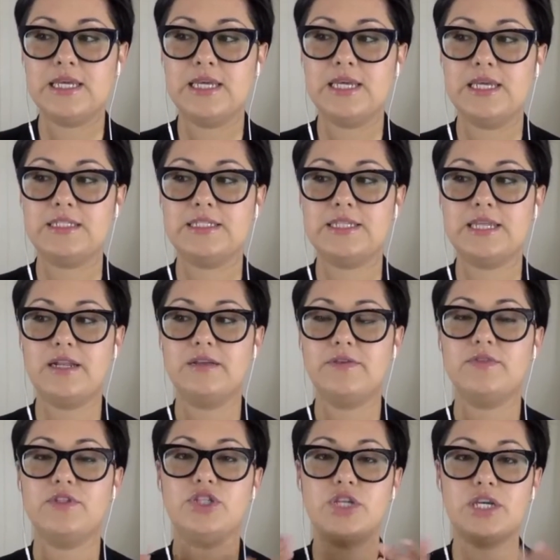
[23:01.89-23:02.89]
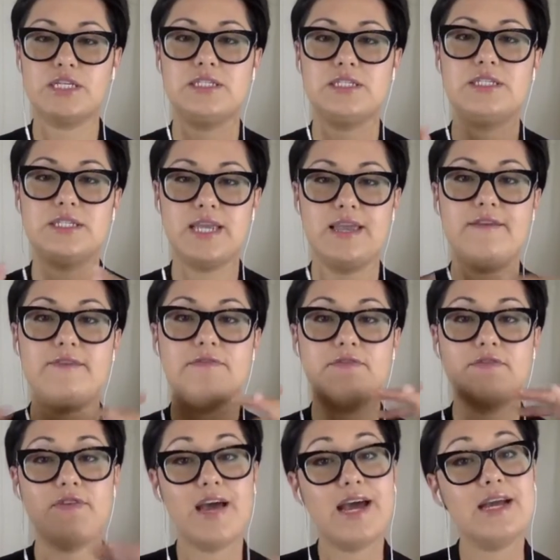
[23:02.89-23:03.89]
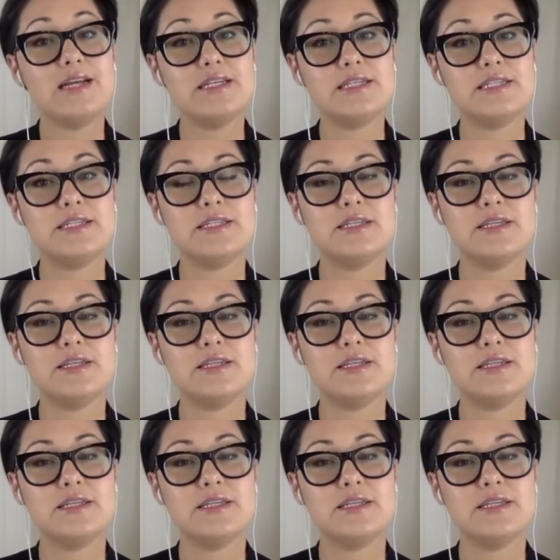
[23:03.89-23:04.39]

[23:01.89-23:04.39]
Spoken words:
instead of just saying facts,